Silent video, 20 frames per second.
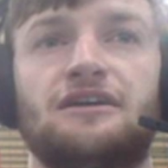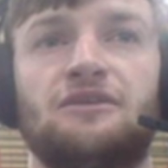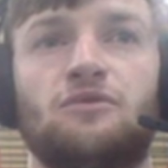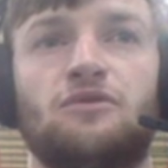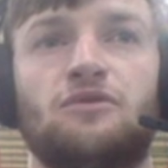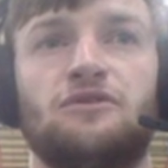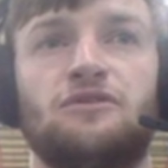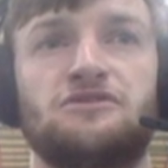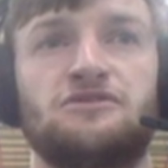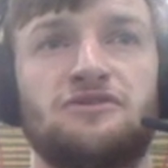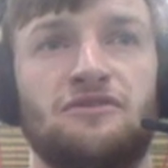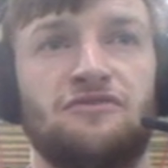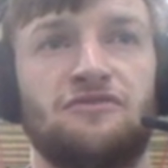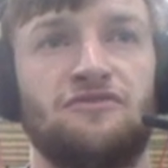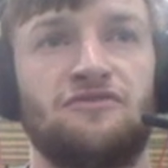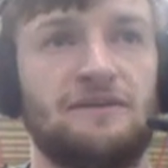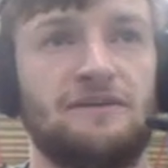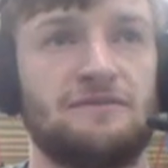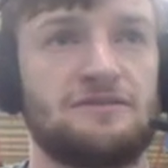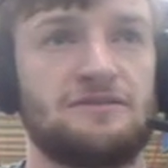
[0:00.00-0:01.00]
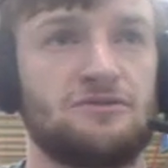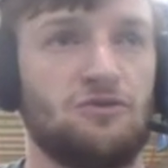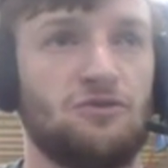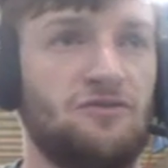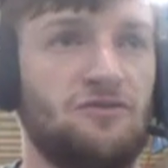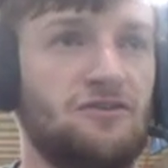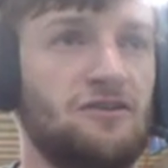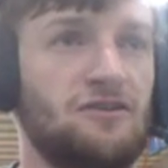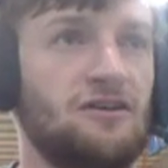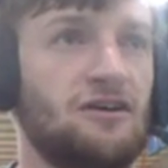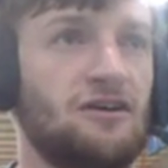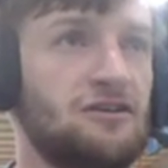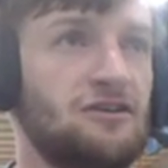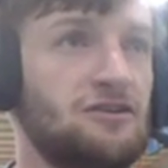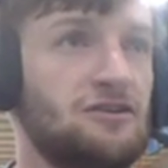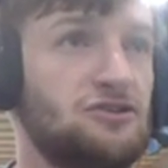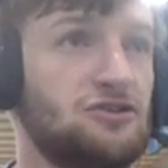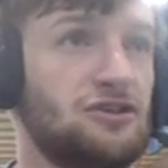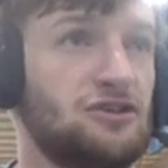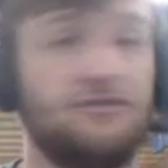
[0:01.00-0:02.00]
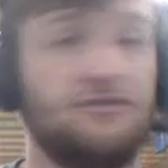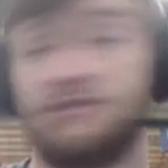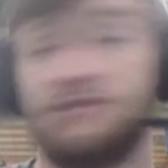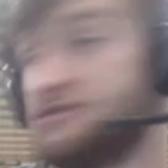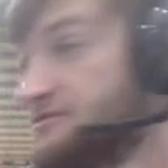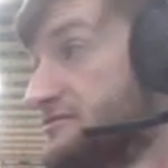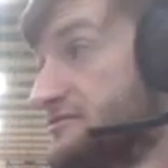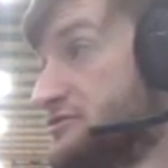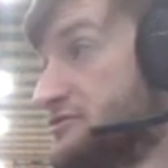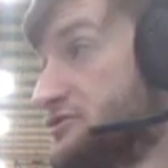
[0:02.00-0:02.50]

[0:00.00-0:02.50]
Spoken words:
In the words of the famous Noel Furlong, drive it.